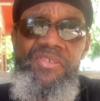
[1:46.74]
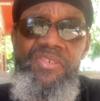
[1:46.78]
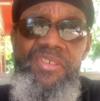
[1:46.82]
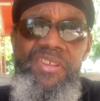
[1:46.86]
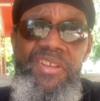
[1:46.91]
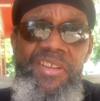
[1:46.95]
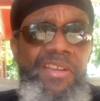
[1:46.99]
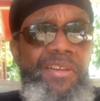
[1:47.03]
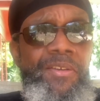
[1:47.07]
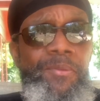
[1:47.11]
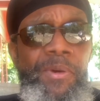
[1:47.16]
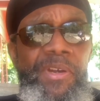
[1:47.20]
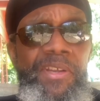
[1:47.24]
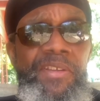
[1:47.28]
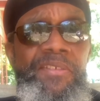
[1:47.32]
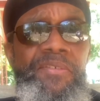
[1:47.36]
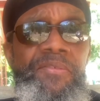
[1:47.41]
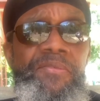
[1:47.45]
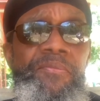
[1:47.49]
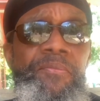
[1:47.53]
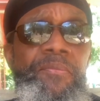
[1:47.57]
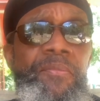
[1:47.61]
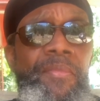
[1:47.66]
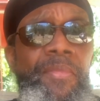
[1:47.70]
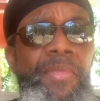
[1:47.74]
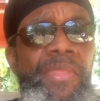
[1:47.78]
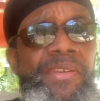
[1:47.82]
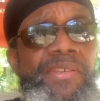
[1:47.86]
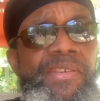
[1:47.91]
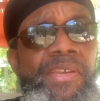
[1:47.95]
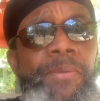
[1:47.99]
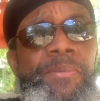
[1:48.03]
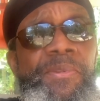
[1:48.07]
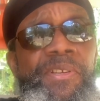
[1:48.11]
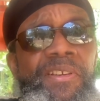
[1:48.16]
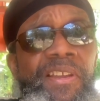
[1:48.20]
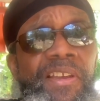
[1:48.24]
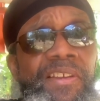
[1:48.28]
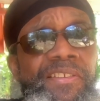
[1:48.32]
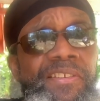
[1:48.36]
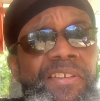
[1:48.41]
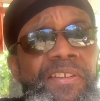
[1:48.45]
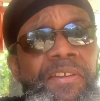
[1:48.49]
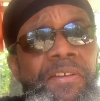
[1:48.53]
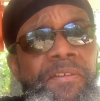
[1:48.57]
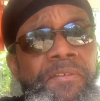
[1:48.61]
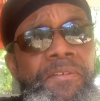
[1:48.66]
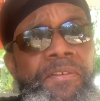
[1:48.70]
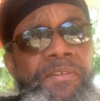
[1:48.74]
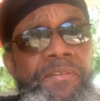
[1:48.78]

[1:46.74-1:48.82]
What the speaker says: Anyway, something like that.